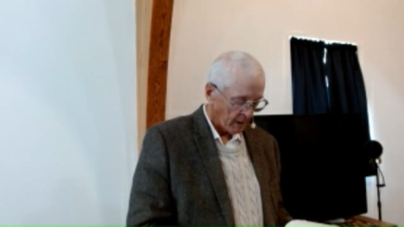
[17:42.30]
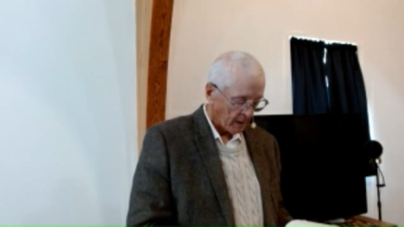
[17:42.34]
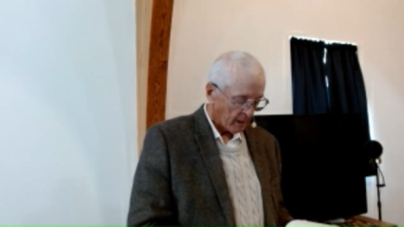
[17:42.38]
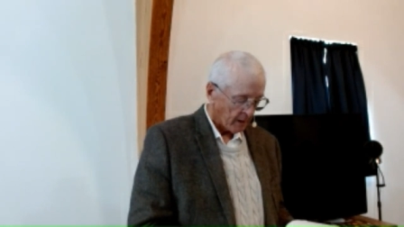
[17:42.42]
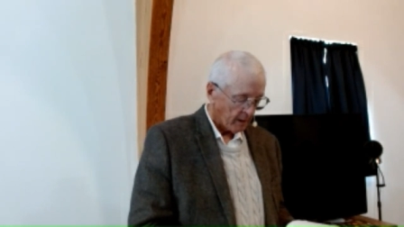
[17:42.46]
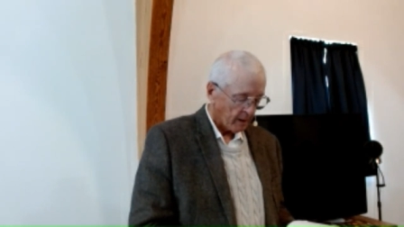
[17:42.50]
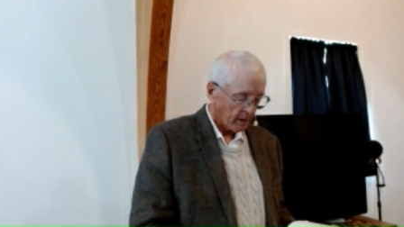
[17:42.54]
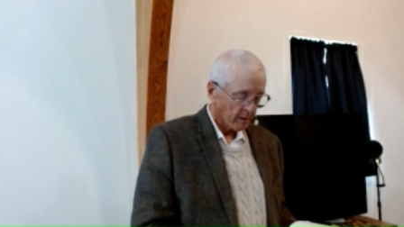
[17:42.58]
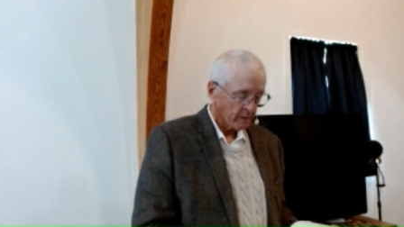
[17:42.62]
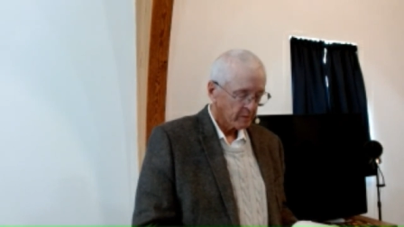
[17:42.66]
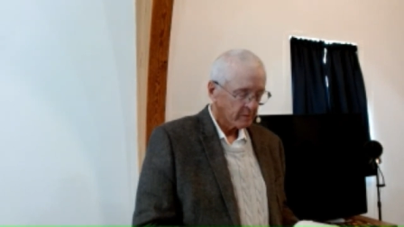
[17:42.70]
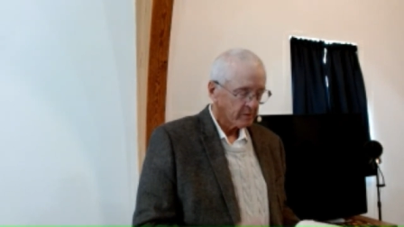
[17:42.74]

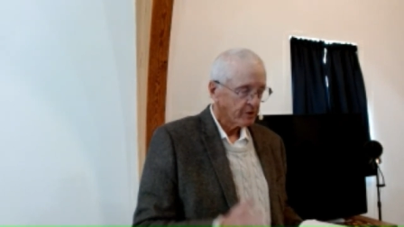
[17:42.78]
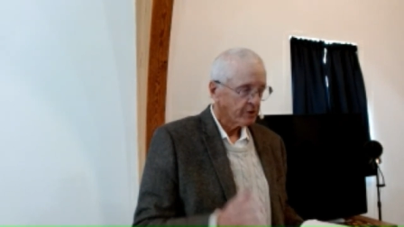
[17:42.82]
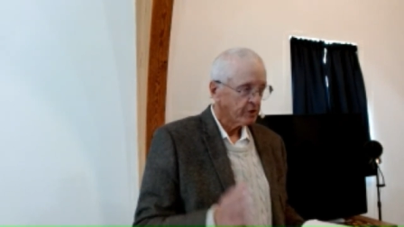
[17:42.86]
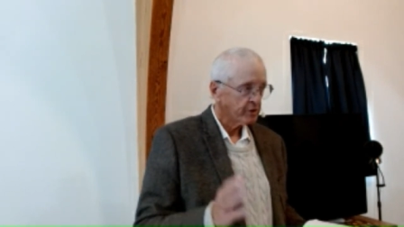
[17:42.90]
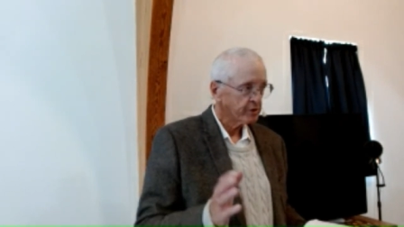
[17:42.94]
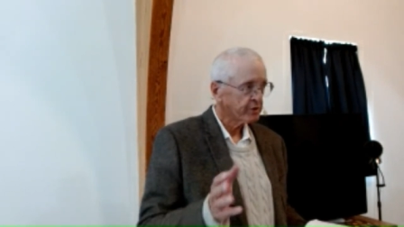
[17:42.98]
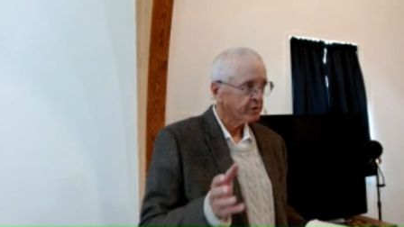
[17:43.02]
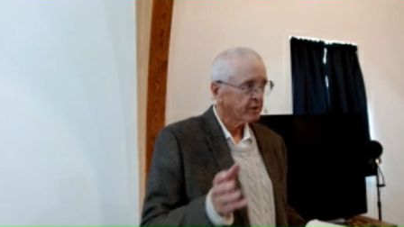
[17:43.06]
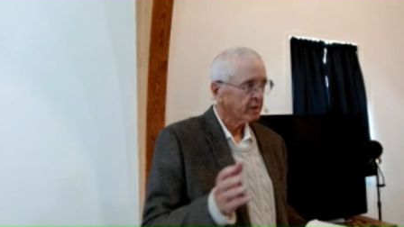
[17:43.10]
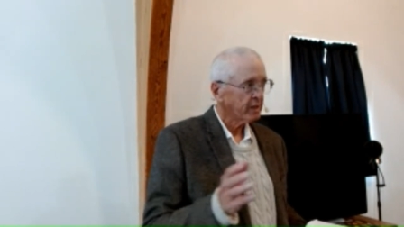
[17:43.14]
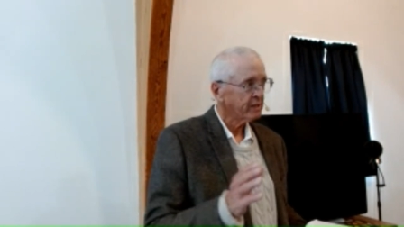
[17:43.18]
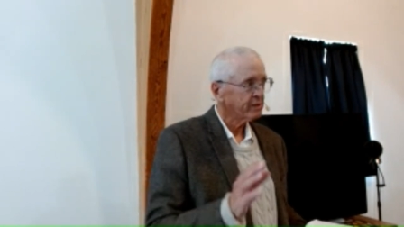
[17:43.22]
Now,
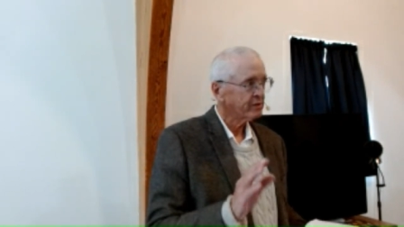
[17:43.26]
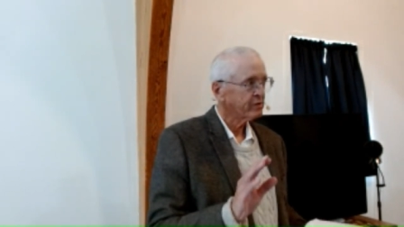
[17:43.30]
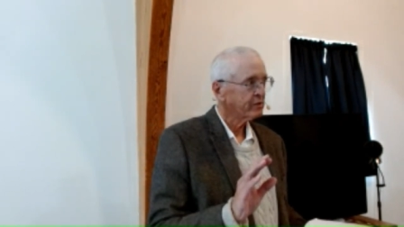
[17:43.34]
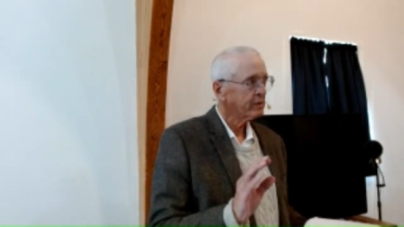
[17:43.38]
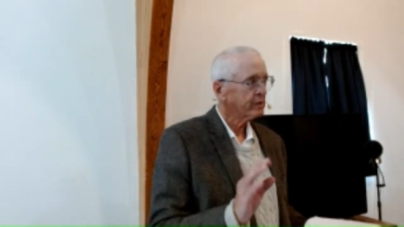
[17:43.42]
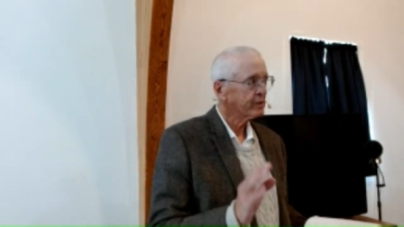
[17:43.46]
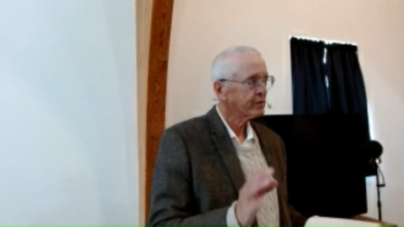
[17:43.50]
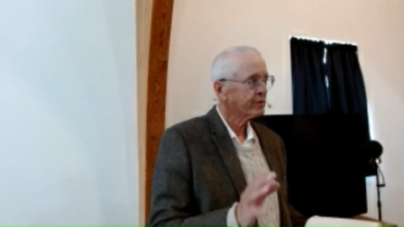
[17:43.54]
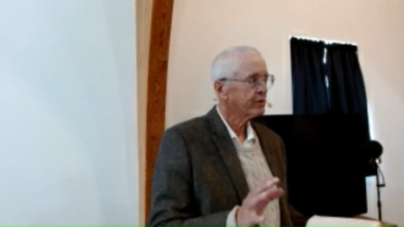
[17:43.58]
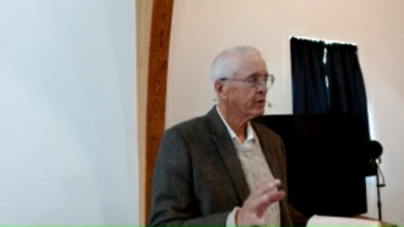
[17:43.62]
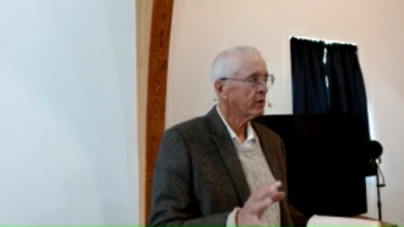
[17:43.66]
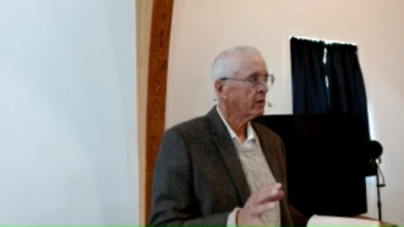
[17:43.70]
just as an
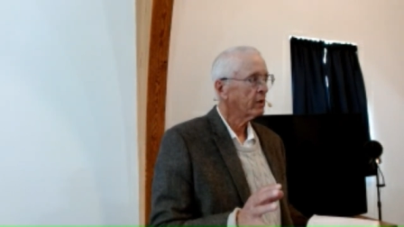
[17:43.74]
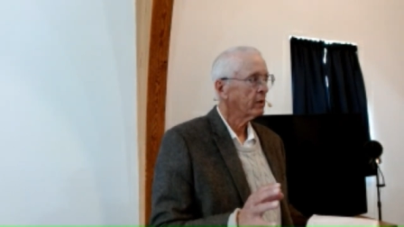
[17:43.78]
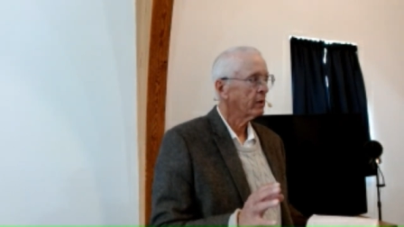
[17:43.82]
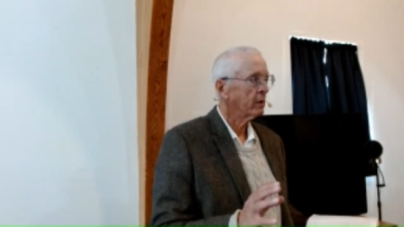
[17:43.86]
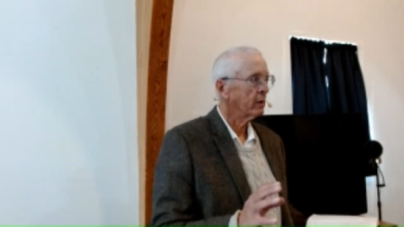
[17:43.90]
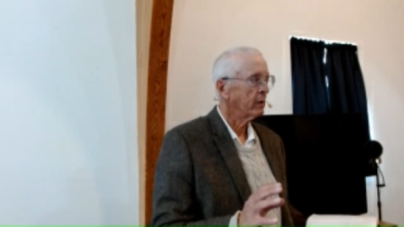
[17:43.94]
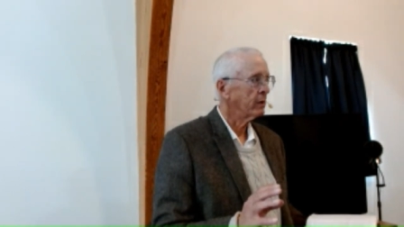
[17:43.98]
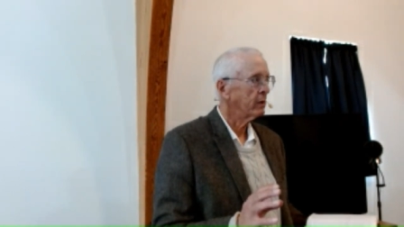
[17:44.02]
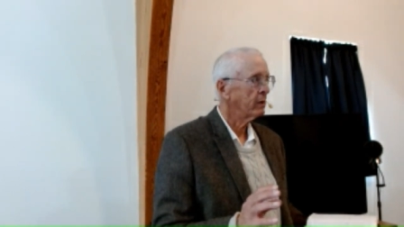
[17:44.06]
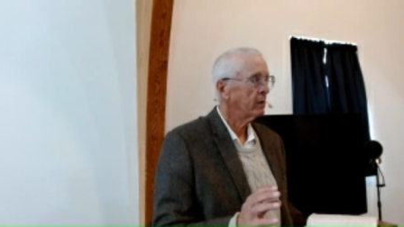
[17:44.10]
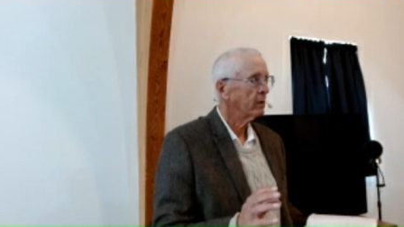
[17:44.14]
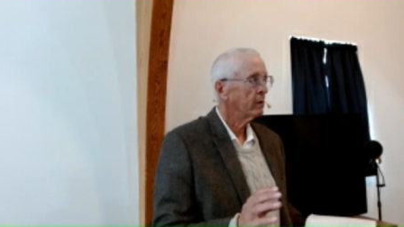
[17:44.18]

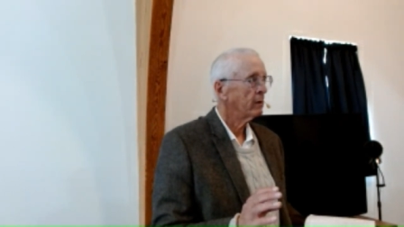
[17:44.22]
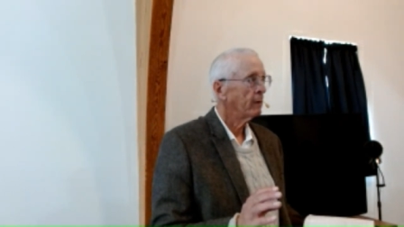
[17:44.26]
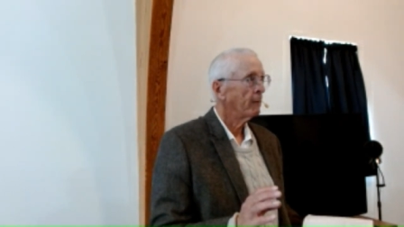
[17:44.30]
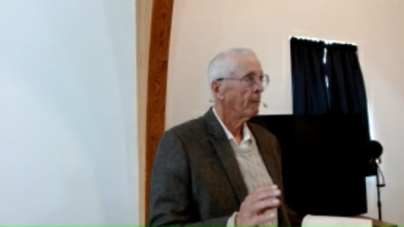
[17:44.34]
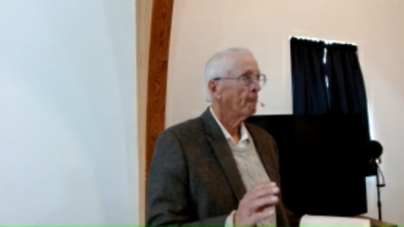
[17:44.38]
aside,